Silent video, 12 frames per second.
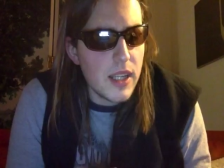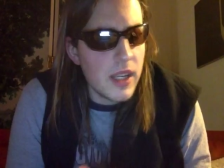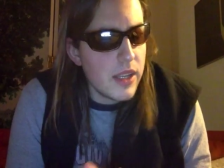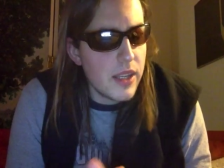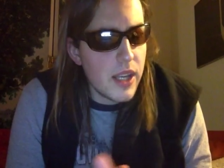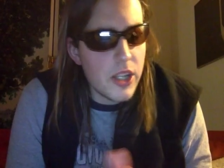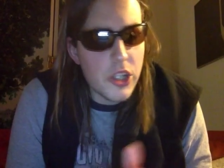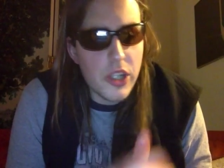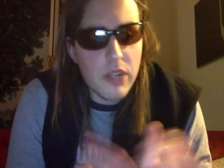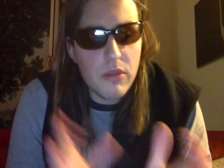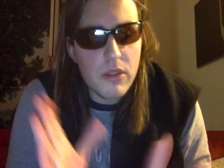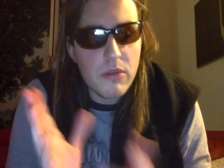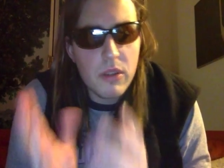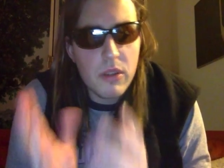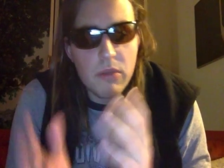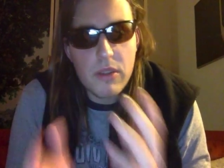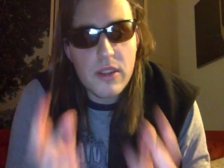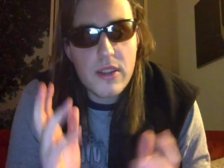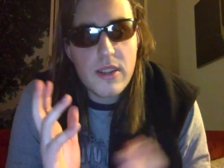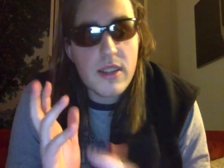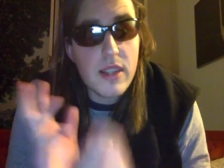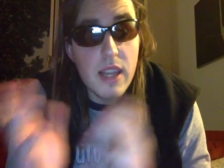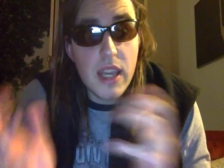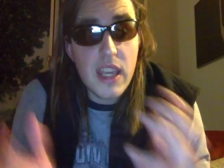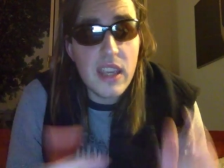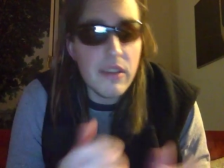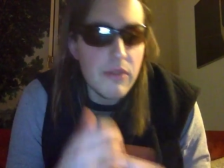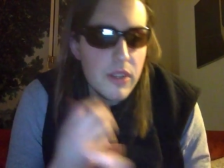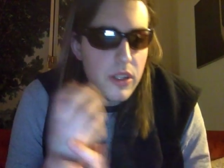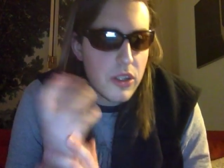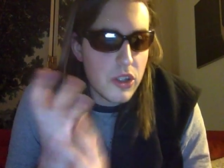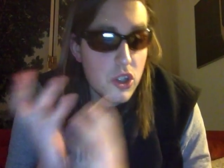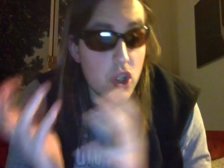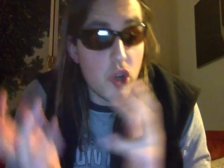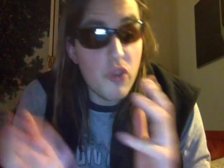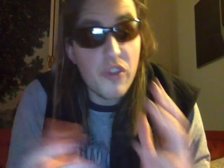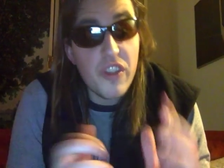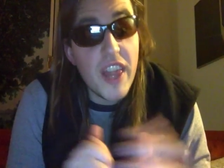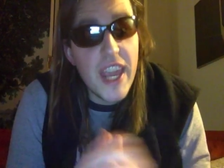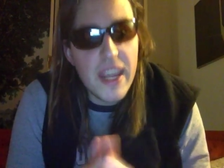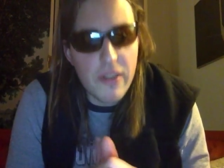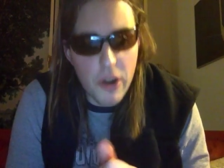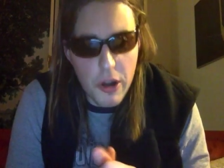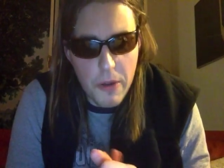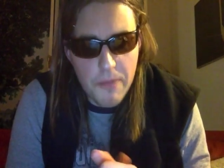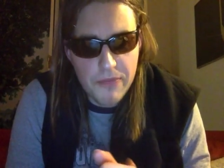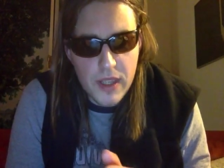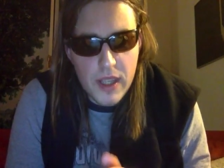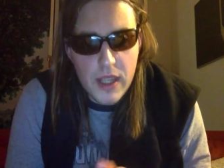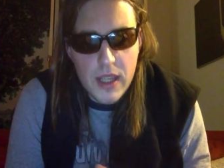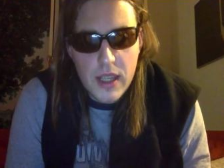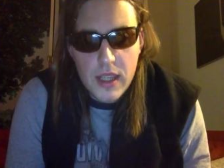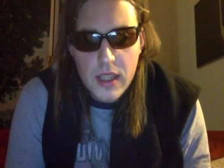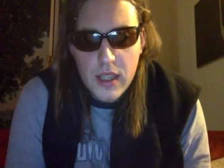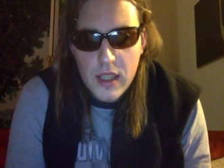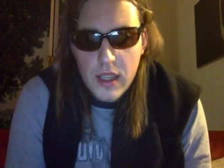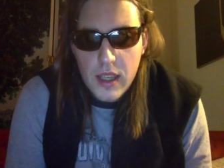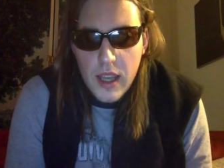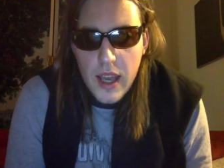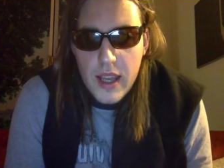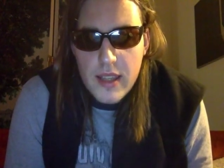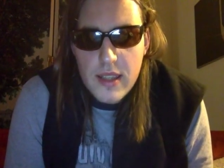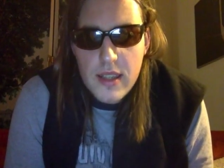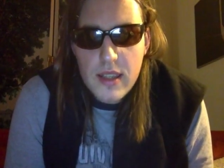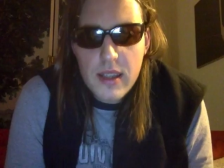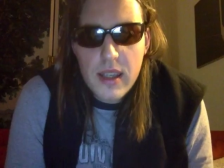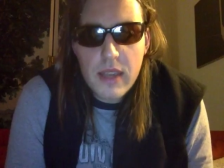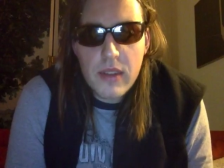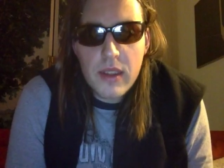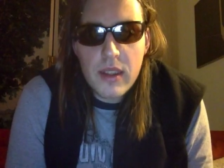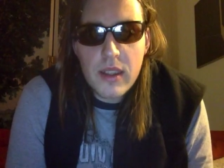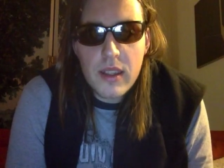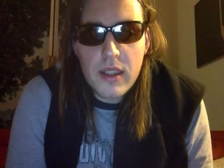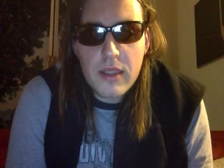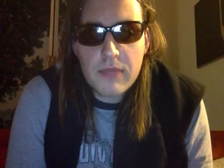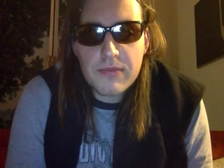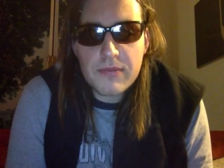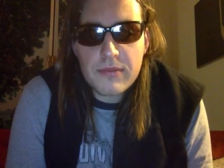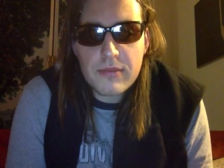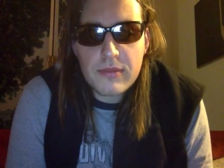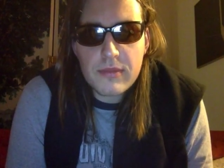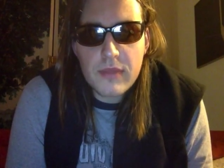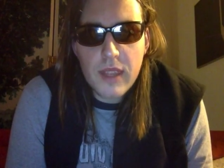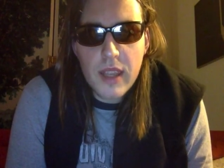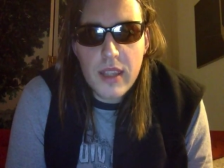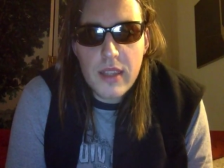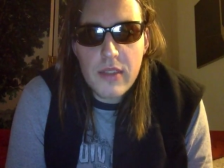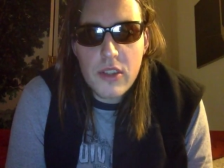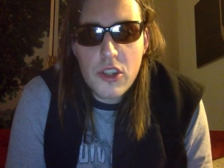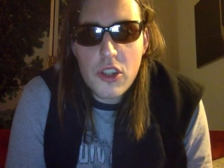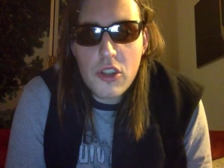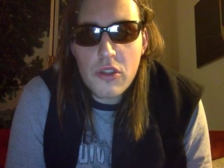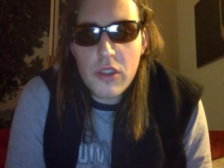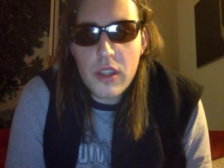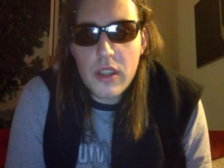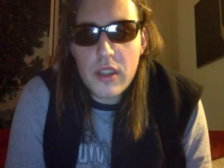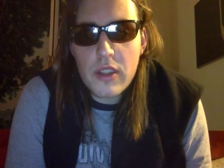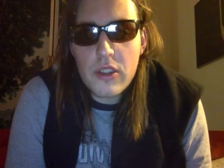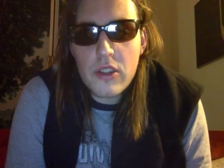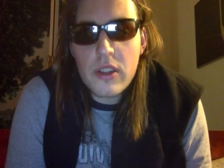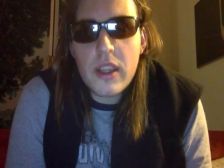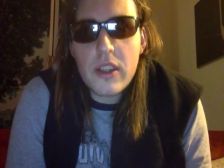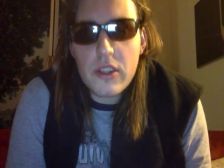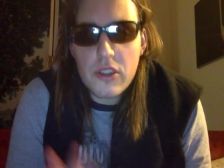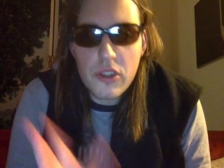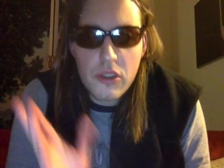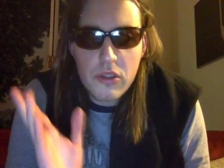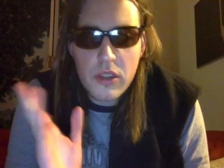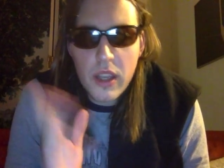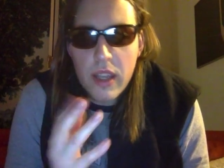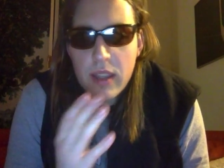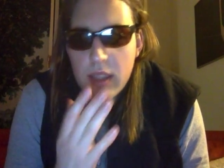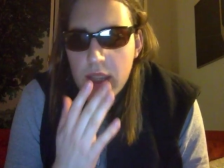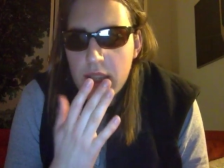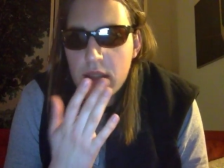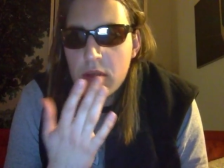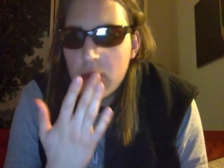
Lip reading: the Ashura was the one who was a slave to flavor. As even Jun and Gin